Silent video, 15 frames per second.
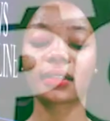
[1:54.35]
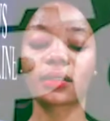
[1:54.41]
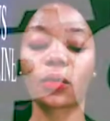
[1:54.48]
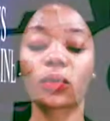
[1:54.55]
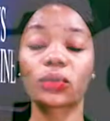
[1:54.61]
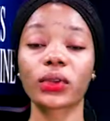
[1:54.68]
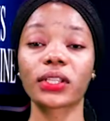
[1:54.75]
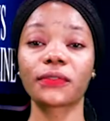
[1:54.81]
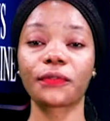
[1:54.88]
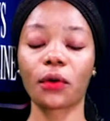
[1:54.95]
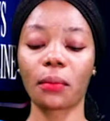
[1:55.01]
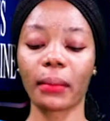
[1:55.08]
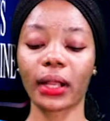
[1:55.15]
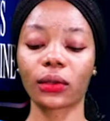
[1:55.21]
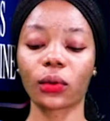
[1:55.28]
that
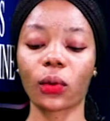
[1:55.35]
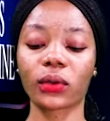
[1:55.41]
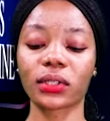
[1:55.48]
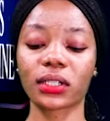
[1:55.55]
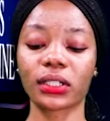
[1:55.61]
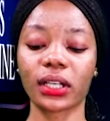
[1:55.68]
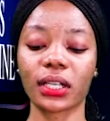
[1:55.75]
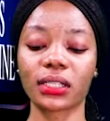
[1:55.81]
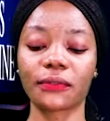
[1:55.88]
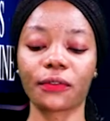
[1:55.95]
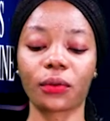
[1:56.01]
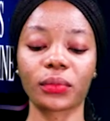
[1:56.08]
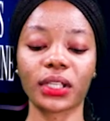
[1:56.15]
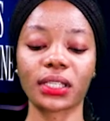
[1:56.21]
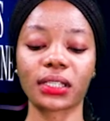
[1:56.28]
124-man contingent
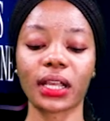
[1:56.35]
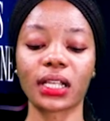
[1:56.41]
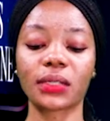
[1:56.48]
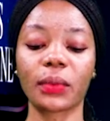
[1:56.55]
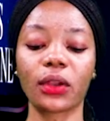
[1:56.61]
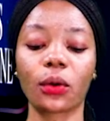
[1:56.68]
from the state,